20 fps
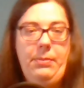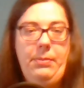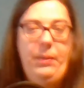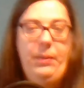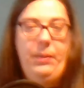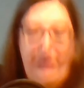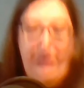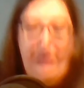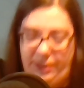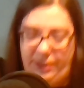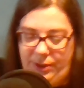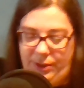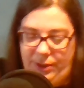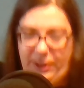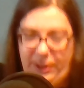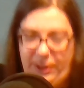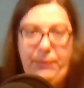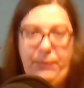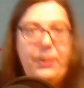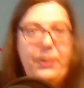Maybe I should
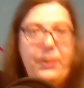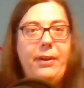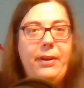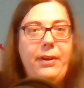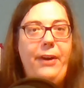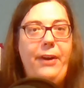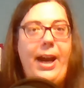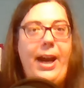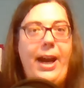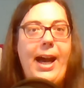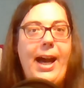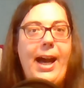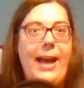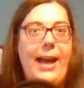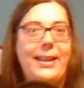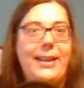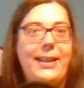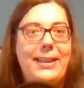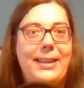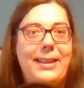keep it on
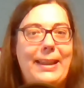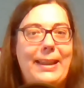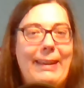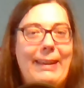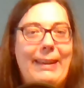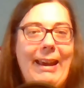hand.